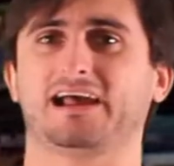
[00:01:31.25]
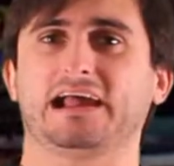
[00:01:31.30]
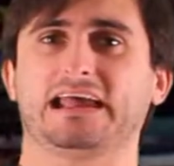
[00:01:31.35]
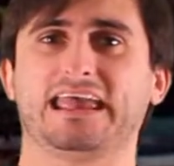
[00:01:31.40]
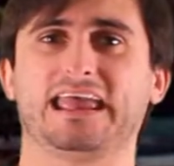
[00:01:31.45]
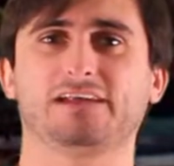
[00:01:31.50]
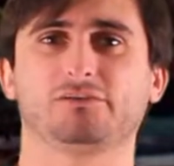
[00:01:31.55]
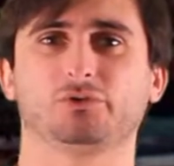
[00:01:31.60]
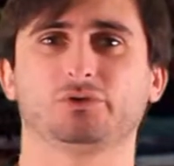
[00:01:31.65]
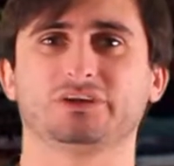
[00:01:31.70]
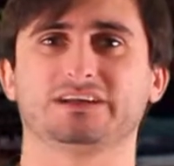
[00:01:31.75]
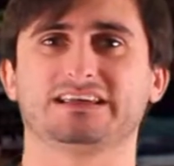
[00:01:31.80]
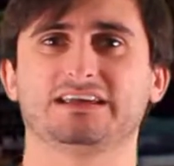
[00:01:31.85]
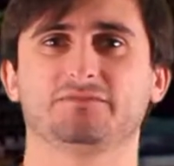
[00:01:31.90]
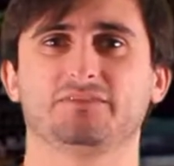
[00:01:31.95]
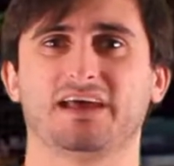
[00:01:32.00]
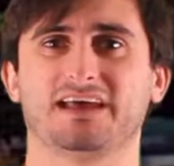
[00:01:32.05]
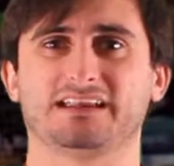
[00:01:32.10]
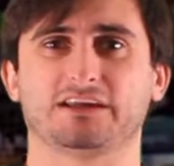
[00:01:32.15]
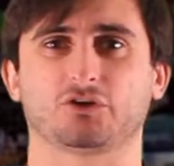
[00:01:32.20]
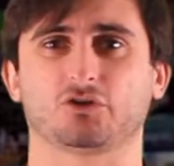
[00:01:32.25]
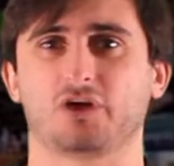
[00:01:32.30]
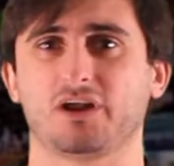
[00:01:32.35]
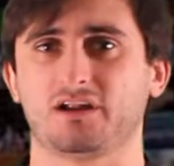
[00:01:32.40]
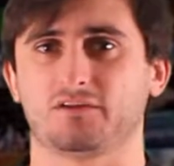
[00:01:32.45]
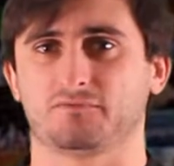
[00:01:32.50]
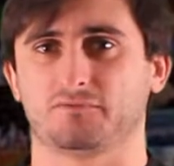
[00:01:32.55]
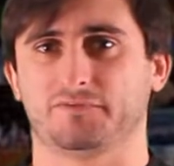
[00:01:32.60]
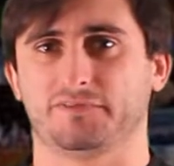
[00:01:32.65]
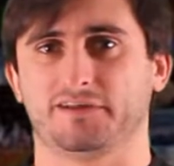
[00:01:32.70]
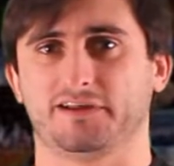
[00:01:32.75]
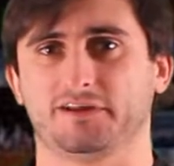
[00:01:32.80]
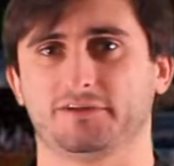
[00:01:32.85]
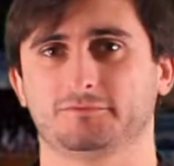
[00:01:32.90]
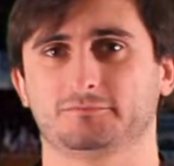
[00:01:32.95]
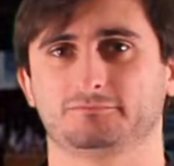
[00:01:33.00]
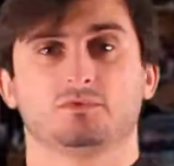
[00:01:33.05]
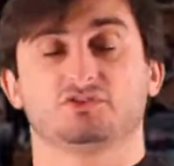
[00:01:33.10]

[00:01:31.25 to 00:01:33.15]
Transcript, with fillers: I can't really give it any credit for that